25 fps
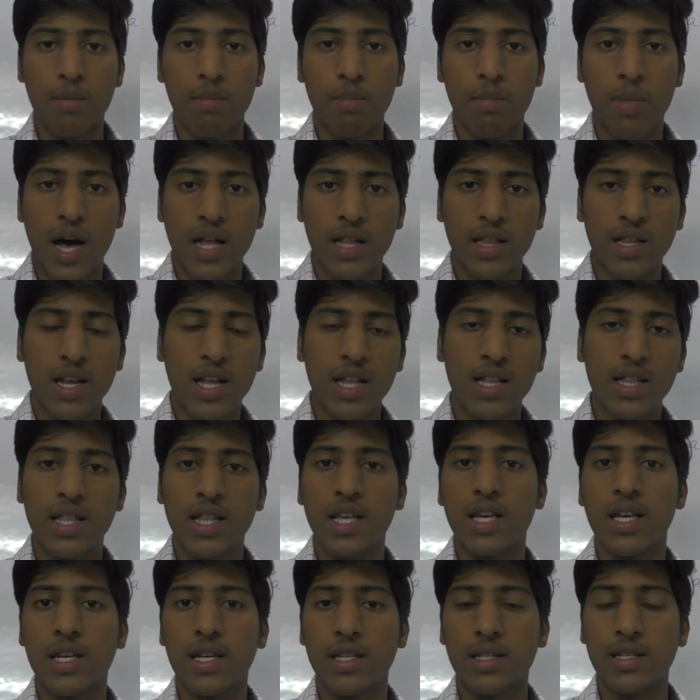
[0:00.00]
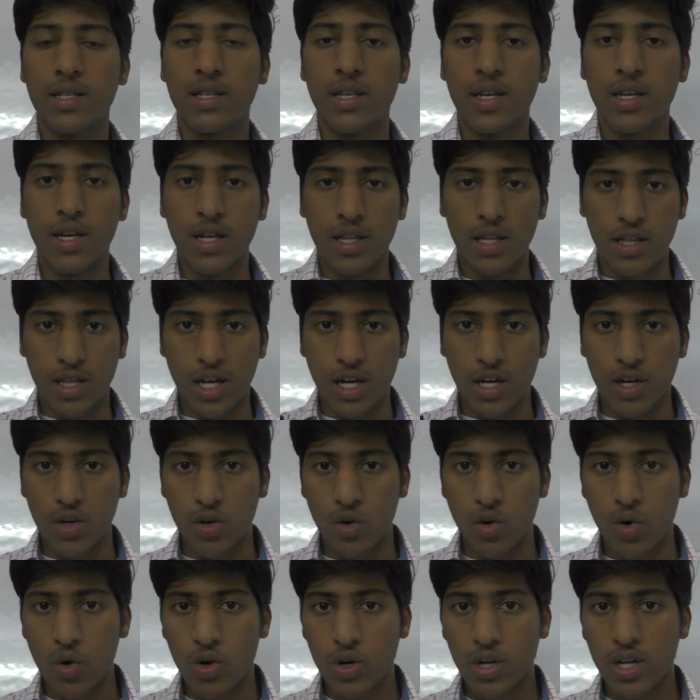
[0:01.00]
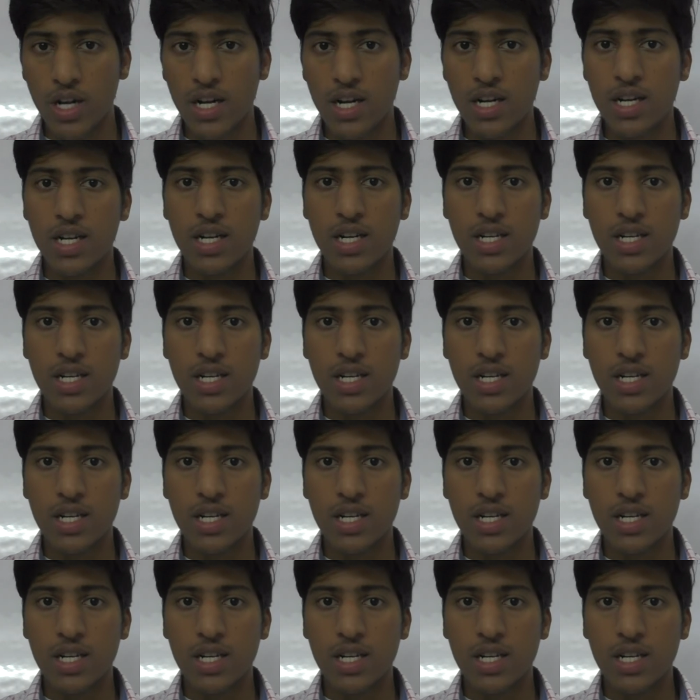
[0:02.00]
Path length is the total